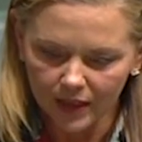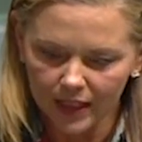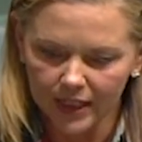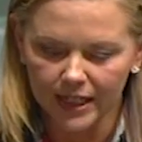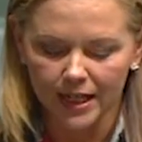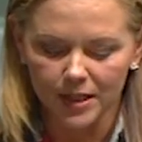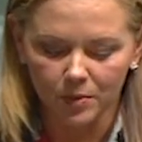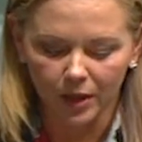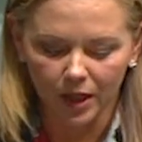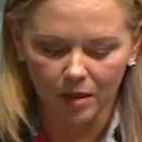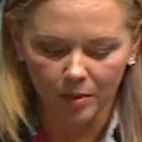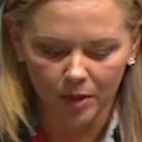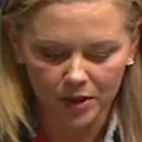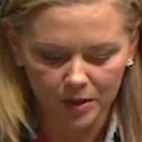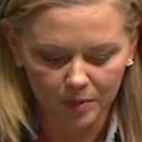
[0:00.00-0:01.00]
It has one of the
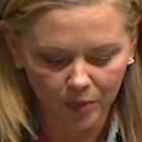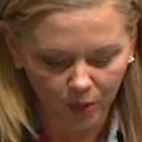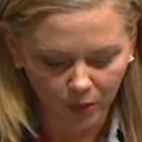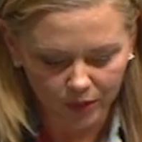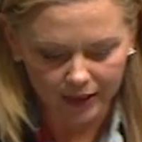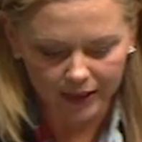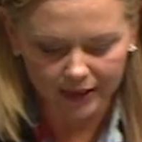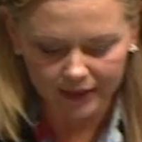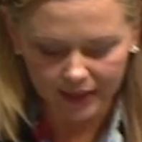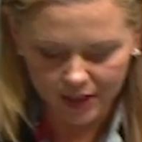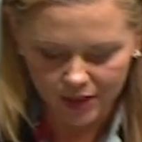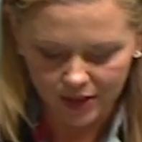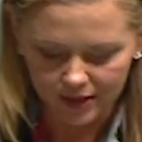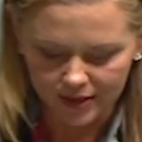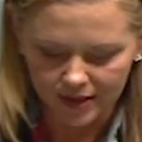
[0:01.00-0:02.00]
most important
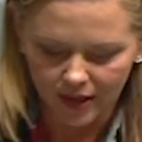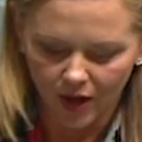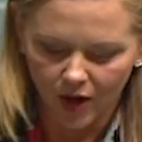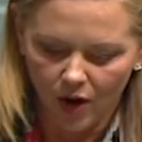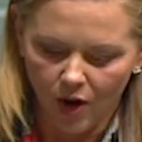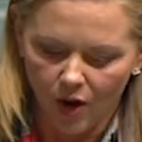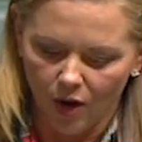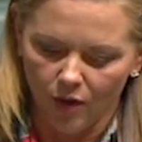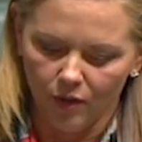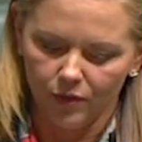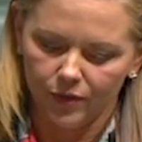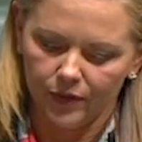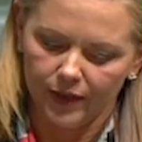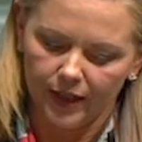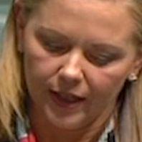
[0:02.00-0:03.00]
collections
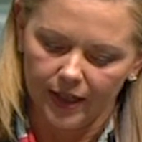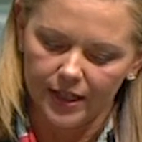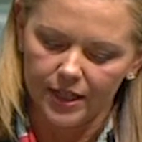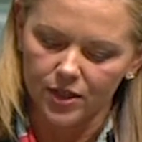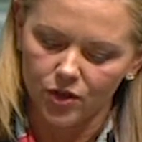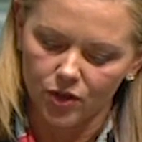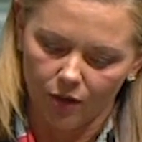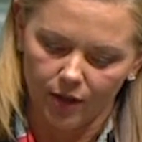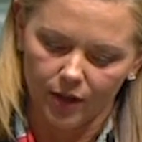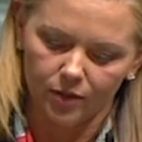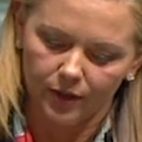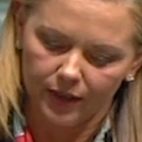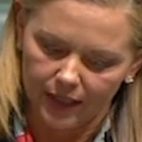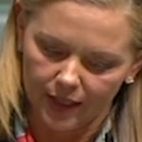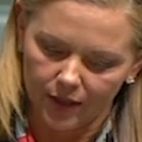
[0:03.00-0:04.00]
of
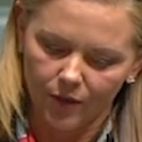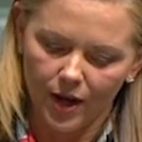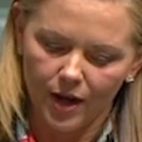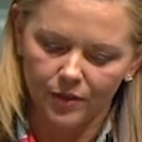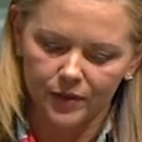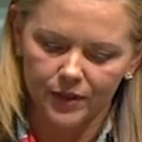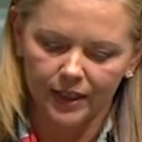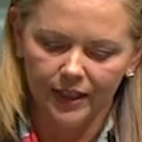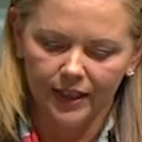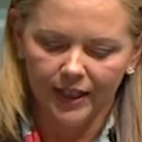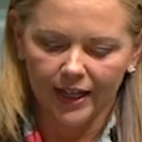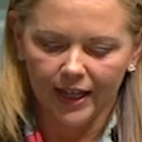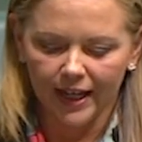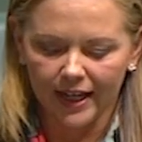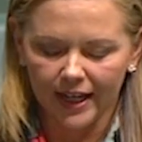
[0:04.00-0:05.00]
historical aircraft
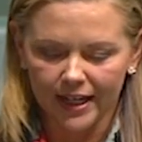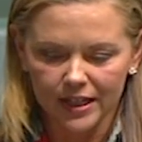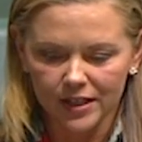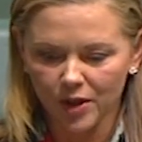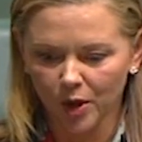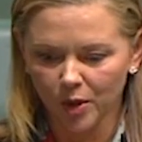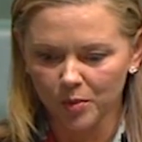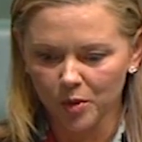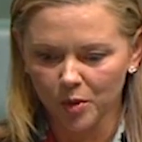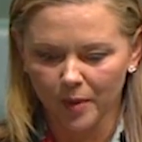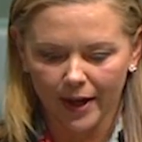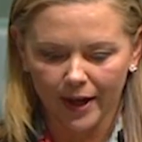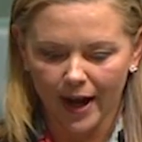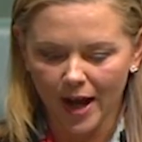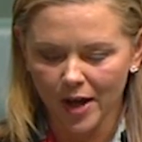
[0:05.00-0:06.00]
and is home to
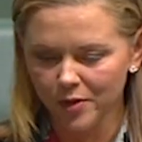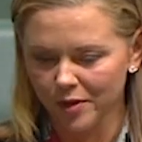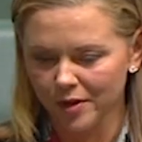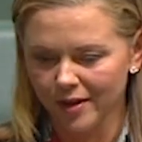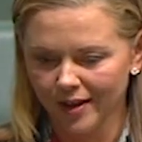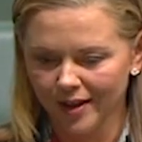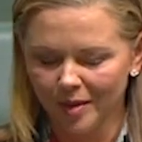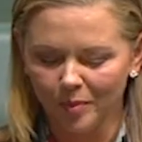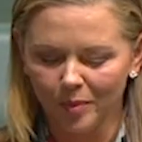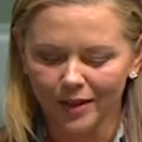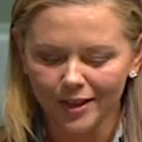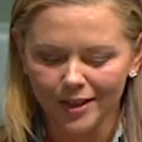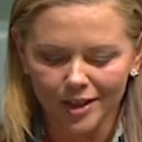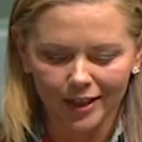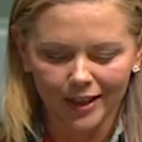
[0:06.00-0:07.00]
about 100
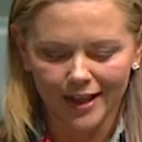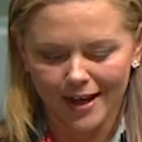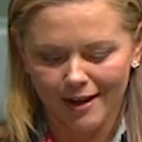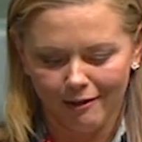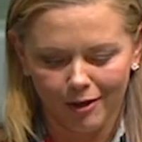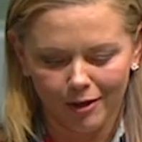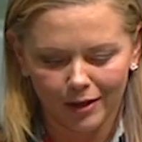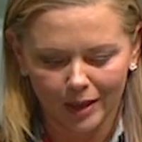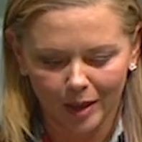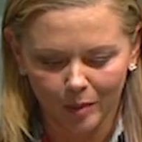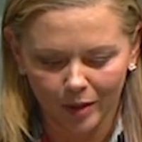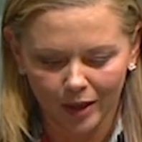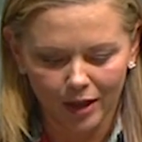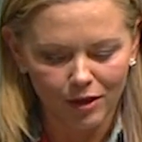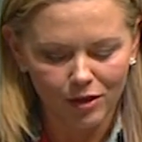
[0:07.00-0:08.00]
Peninsula Aero Club
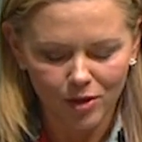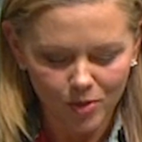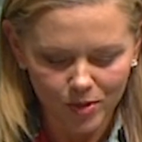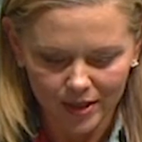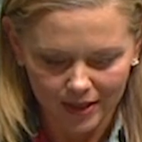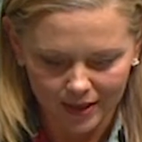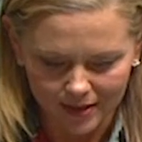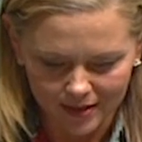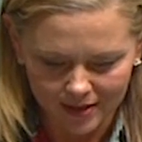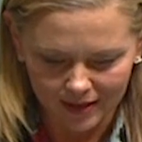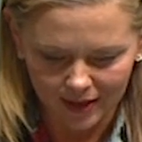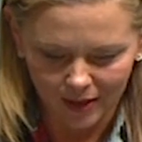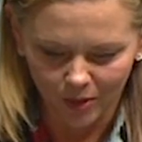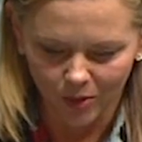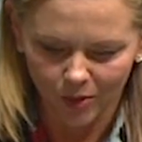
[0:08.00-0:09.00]
enthusiasts
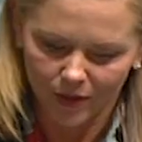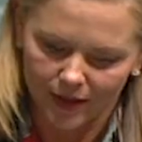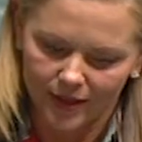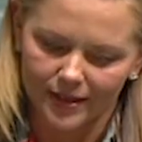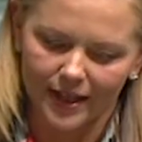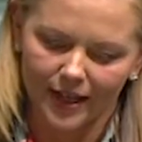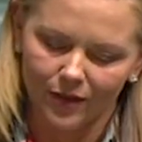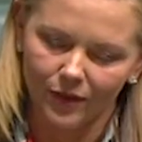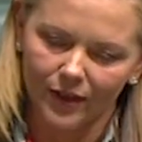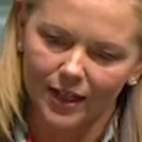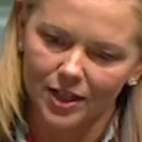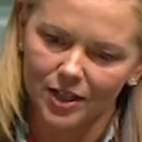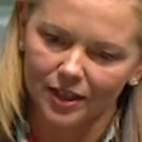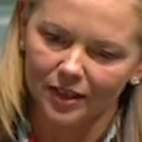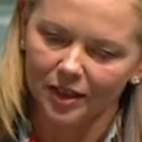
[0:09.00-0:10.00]
in all things
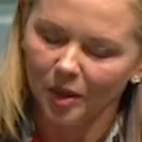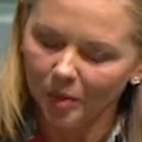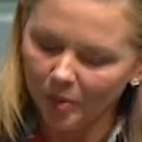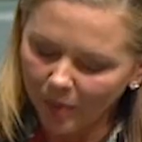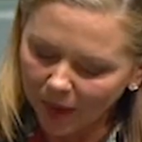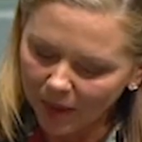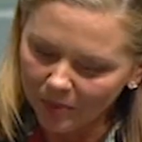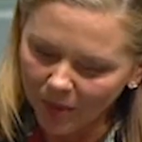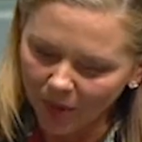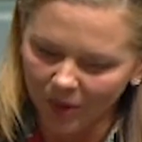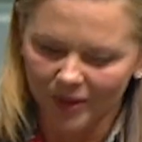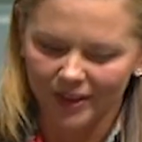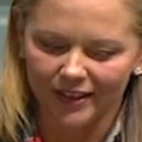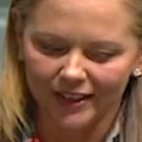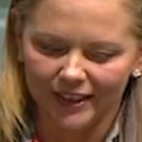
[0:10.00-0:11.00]
aviation. But
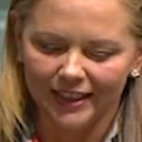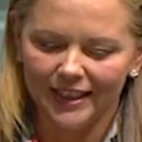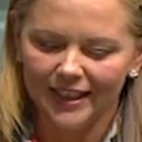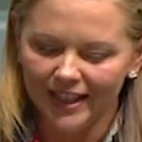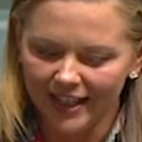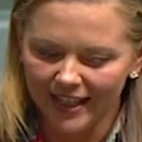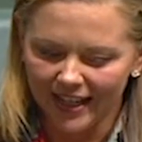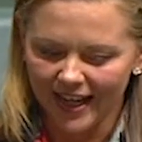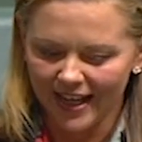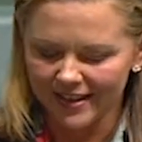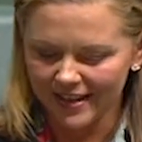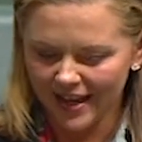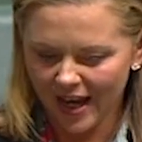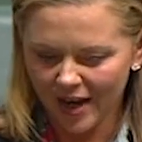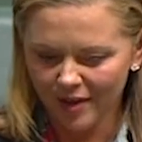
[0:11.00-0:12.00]
importantly, it
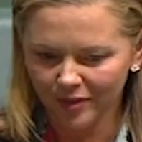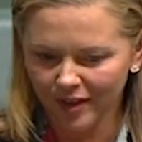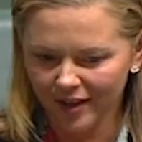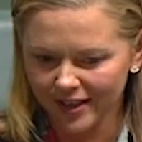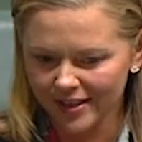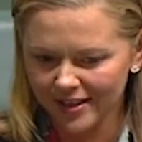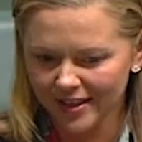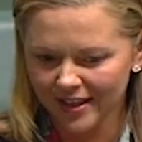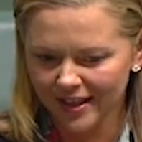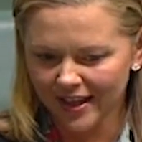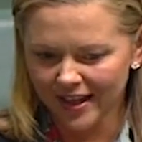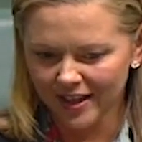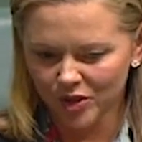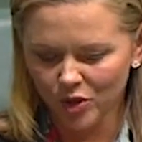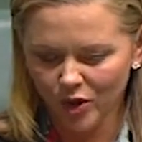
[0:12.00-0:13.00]
has Avlight's
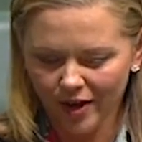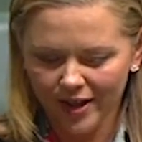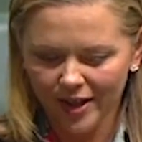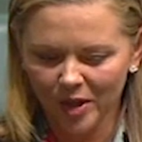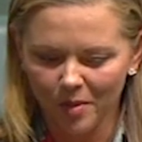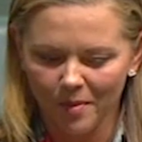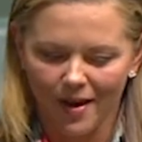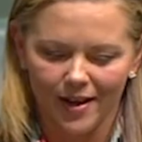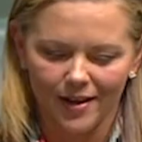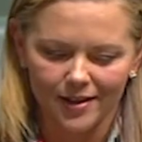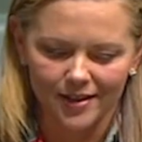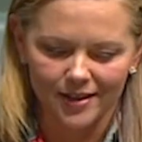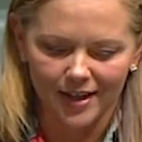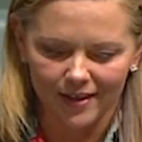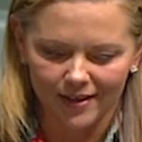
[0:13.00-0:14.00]
triangle
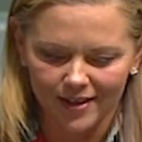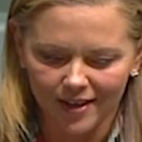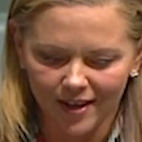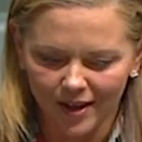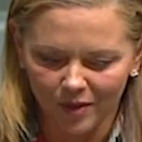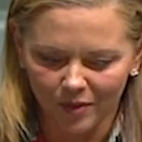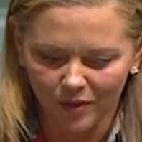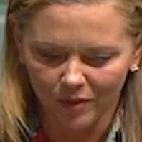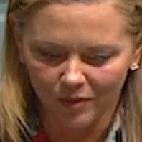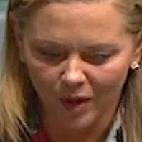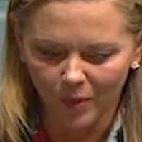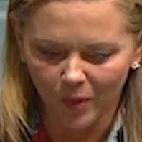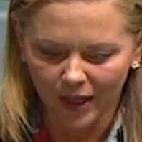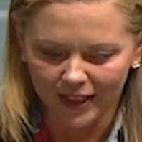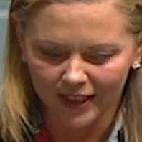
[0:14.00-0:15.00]
markers down the side of the
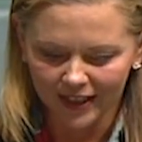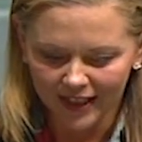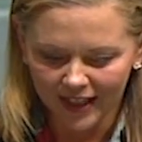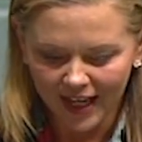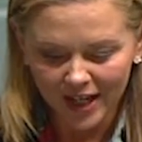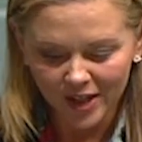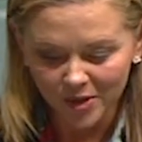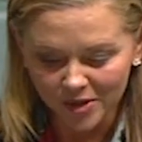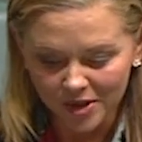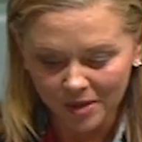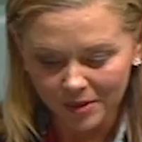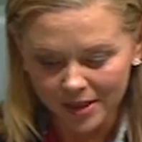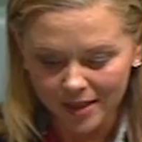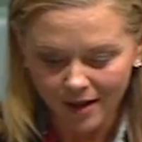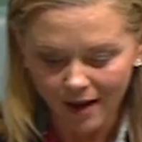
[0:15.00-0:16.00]
runway and
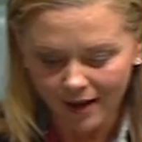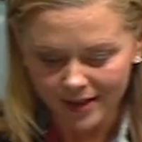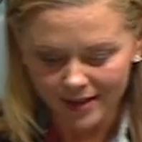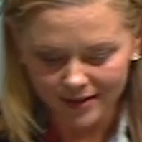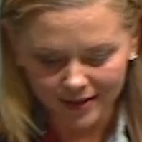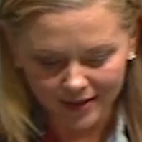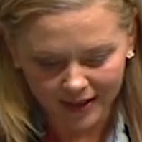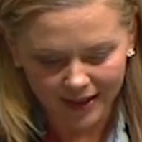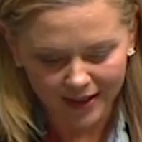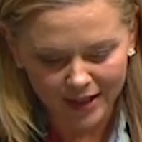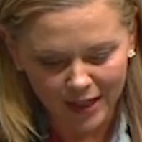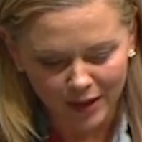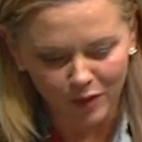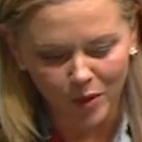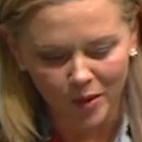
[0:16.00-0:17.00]
also its lights
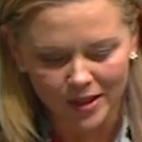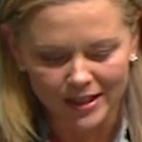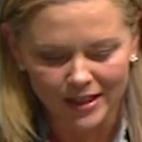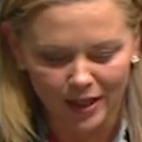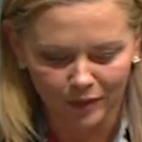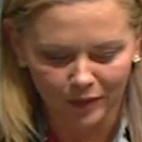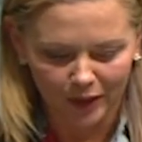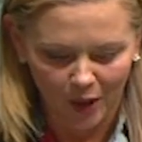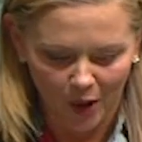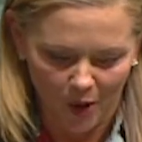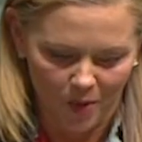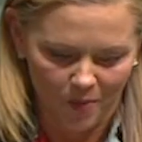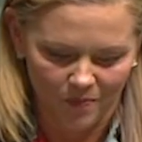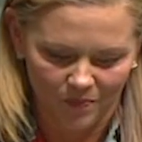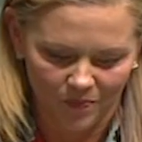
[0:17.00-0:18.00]
guiding everyone safely
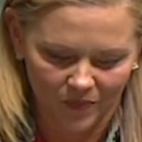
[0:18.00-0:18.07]
home.